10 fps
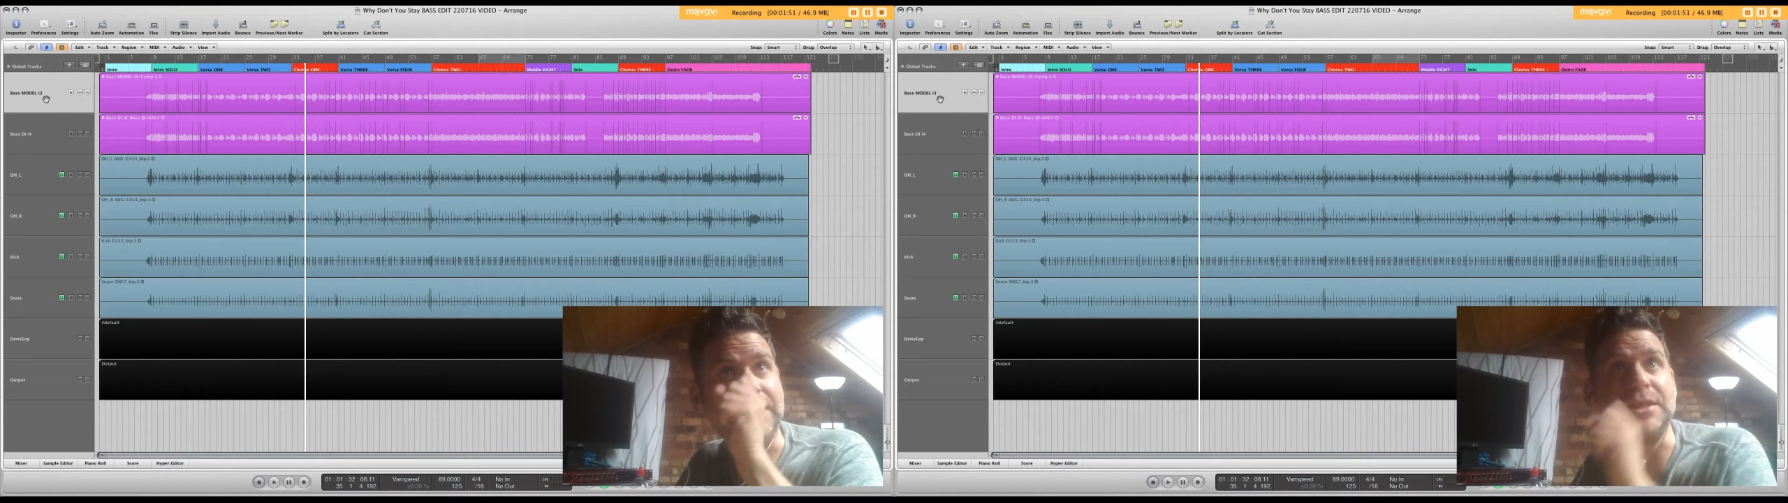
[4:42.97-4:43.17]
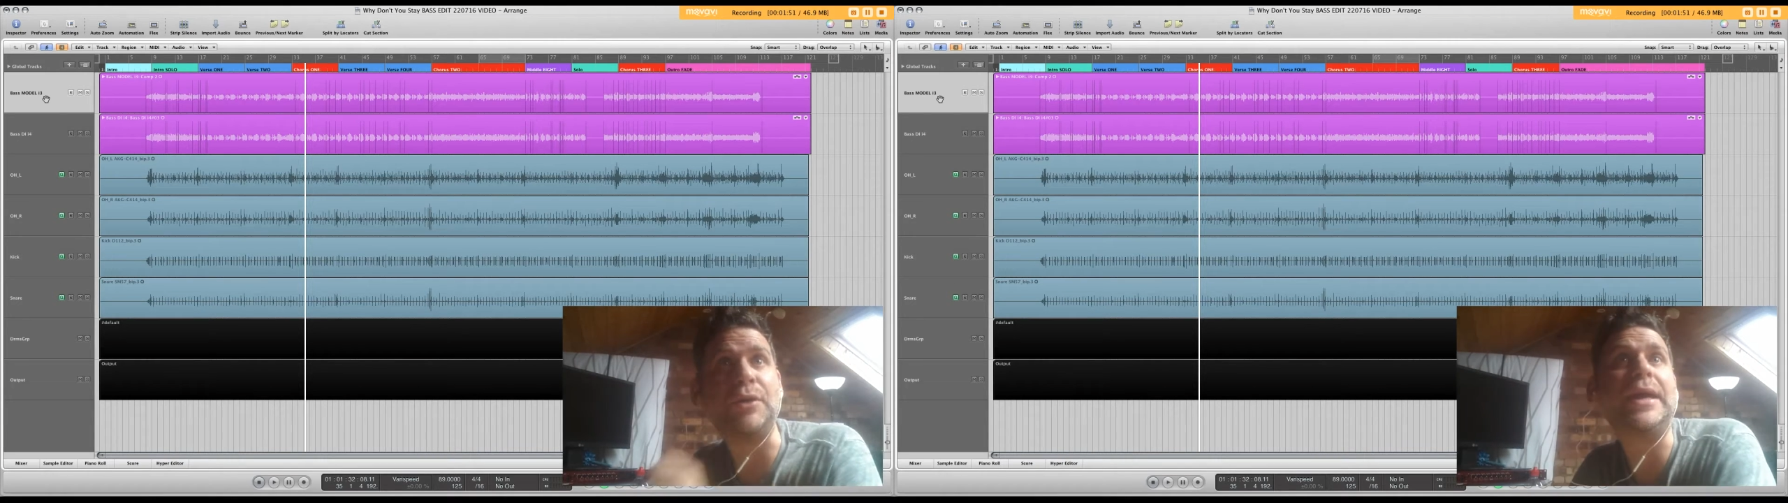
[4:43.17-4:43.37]

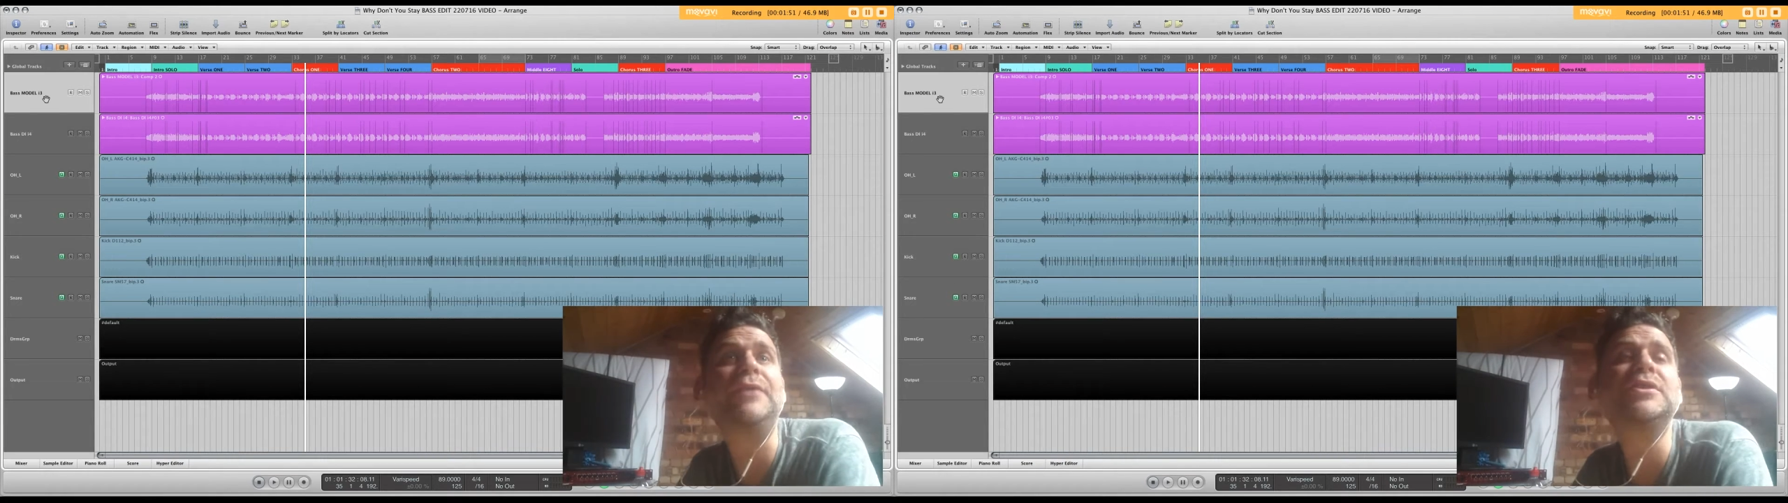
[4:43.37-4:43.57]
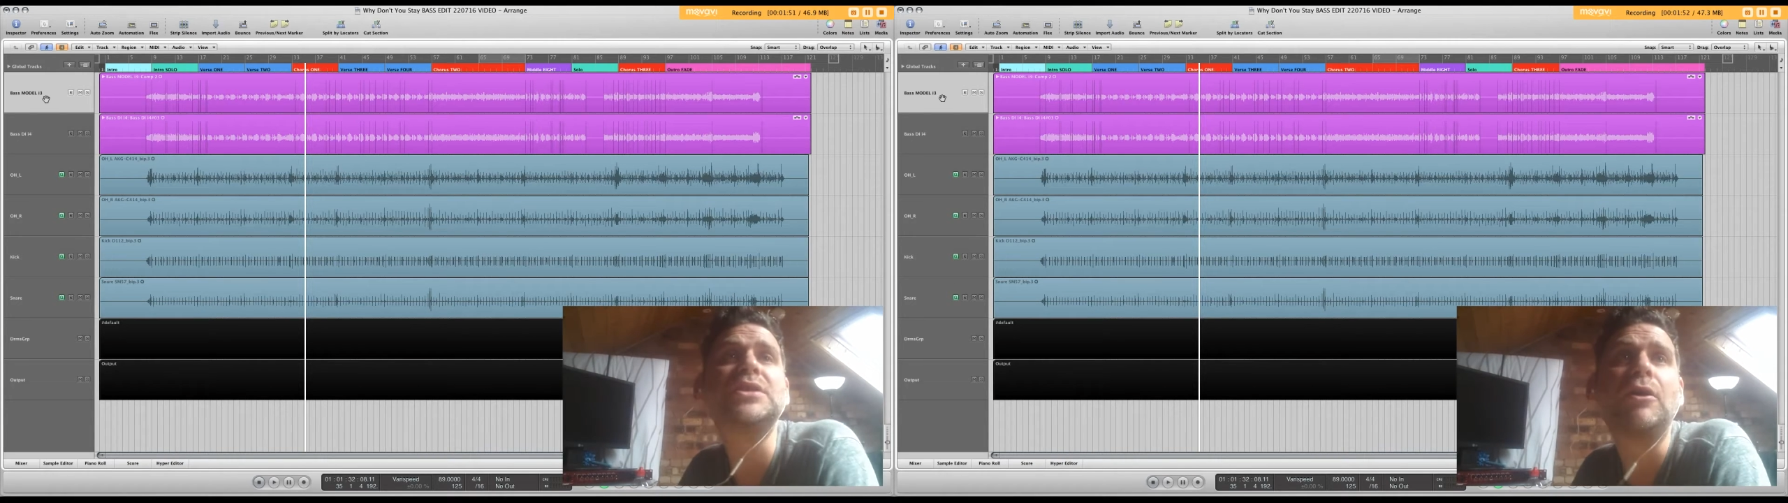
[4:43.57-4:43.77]
So
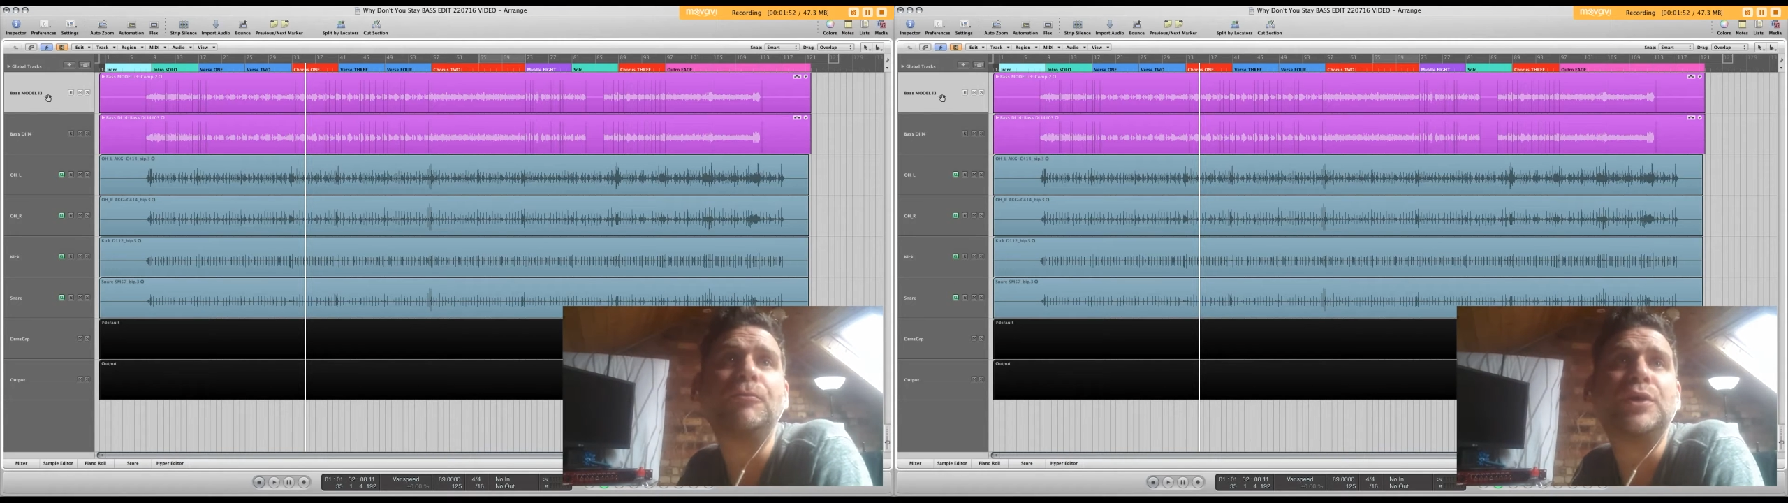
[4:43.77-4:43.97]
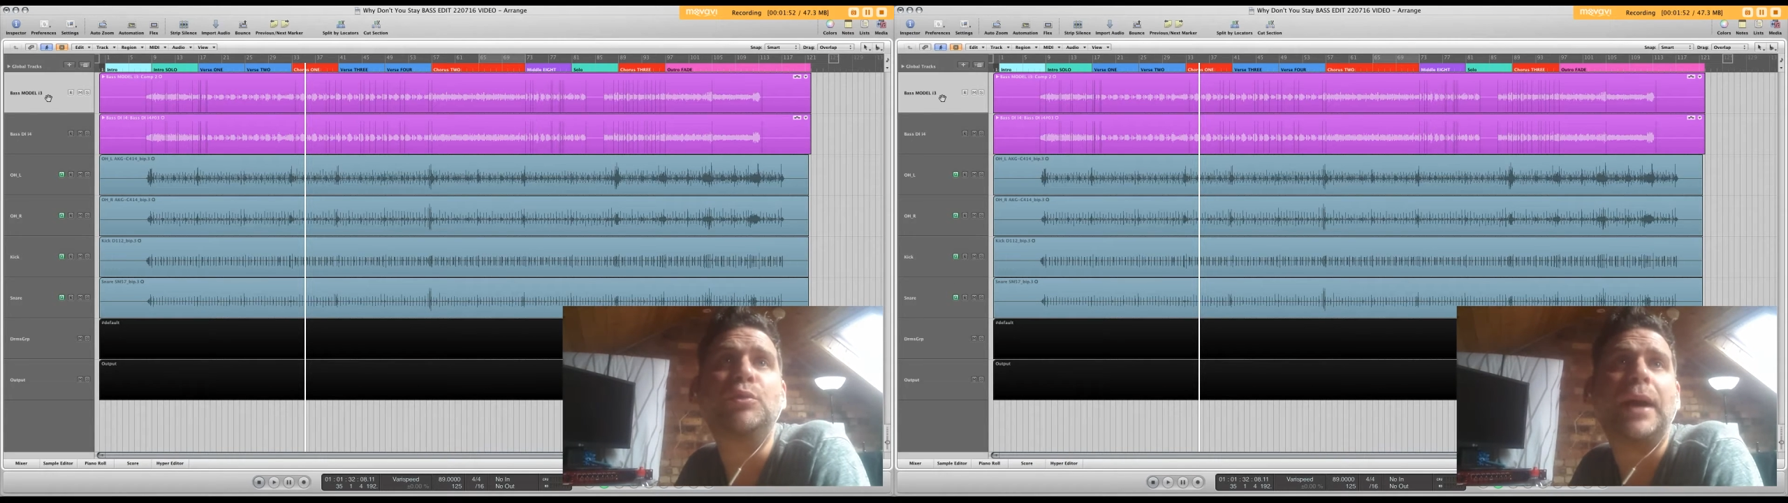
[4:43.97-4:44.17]
here is our
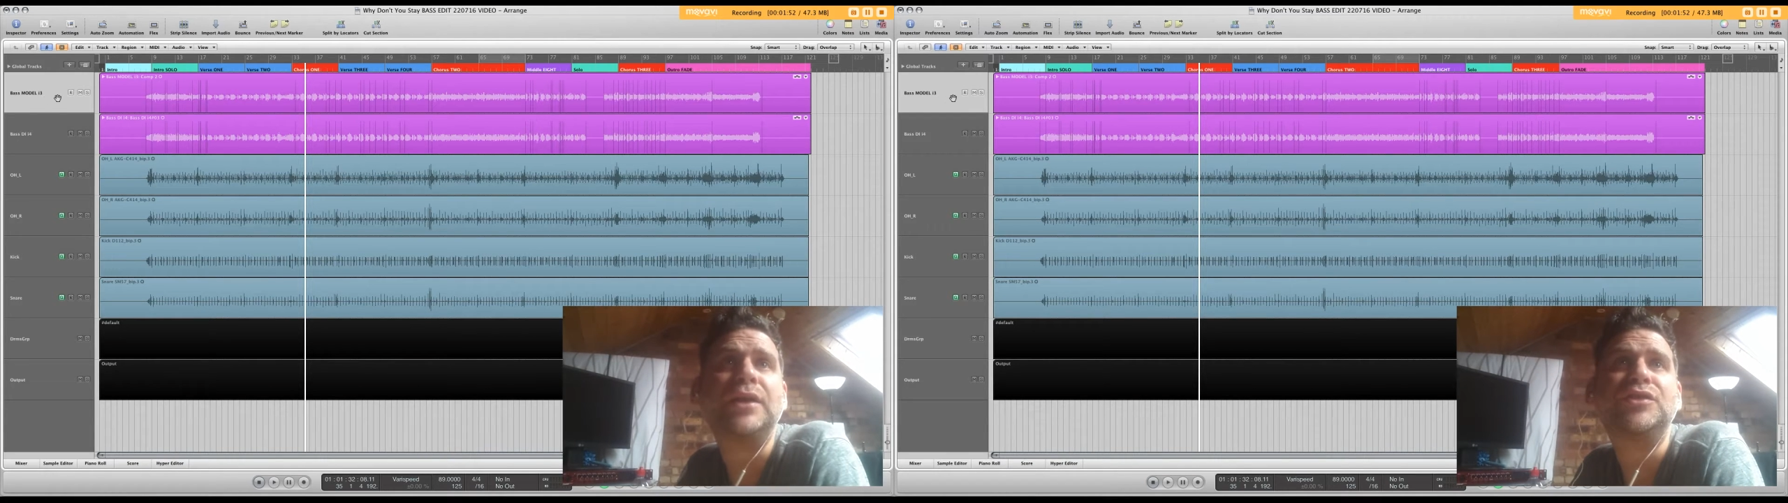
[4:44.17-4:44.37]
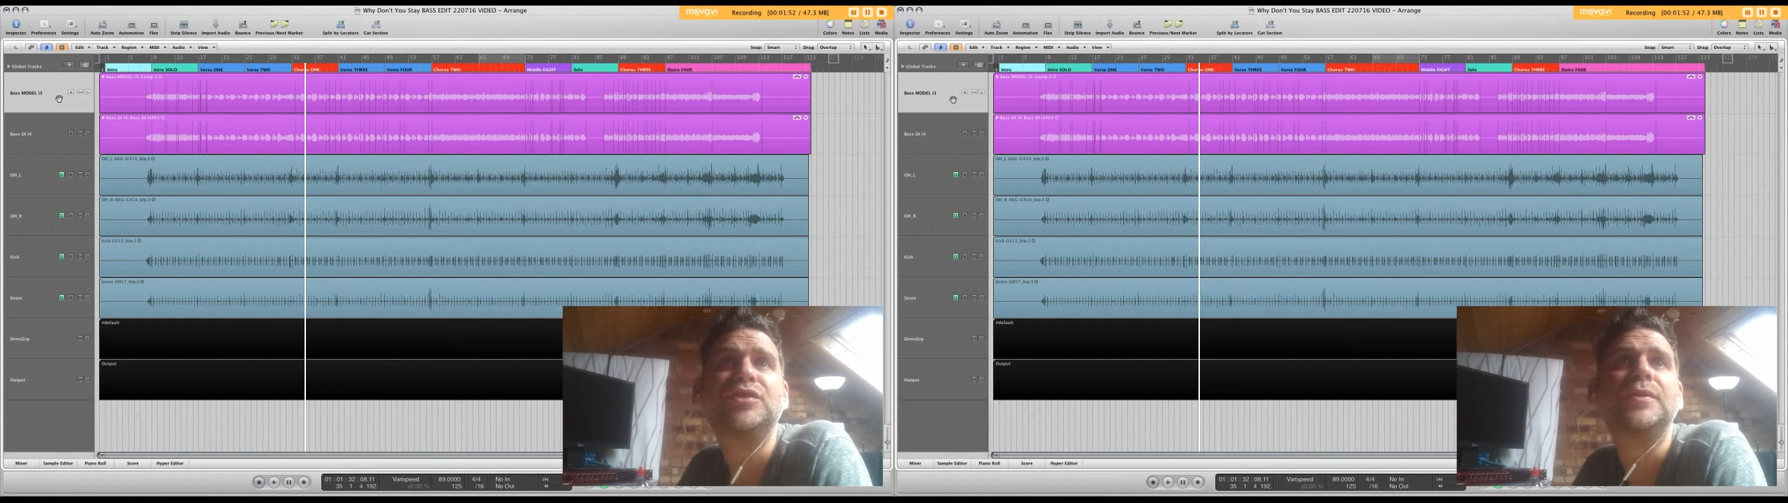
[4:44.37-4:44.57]
real
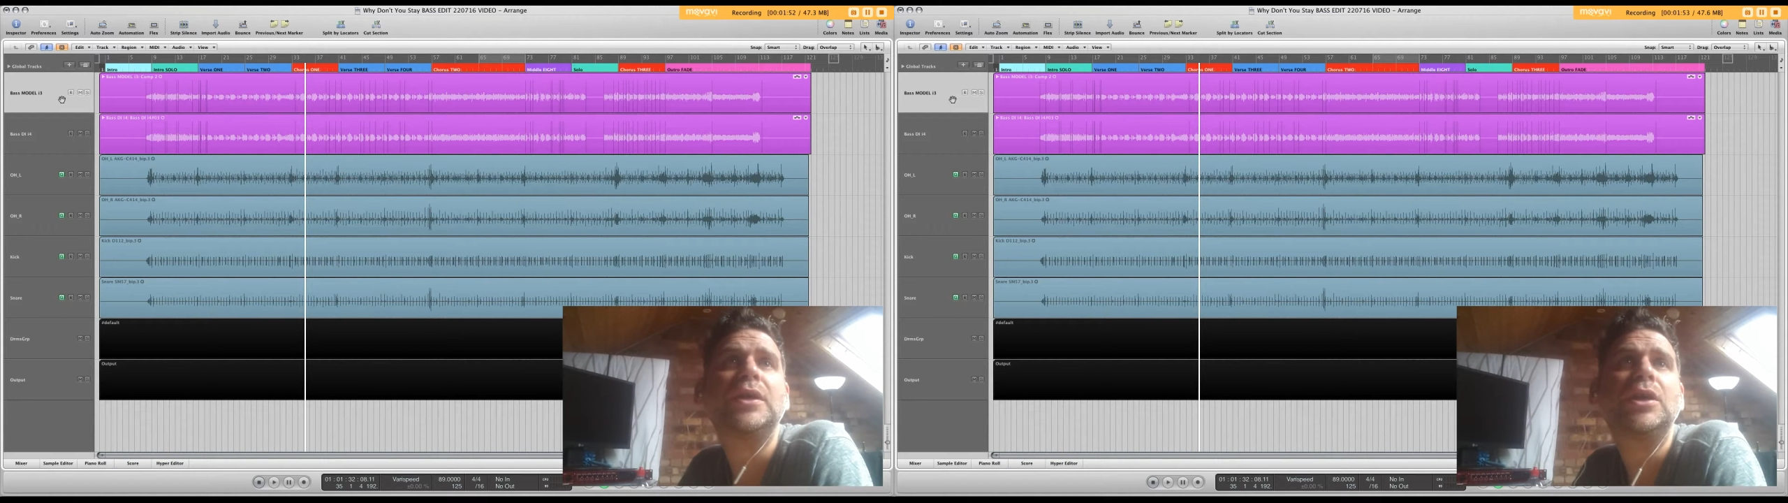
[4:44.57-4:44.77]
bass.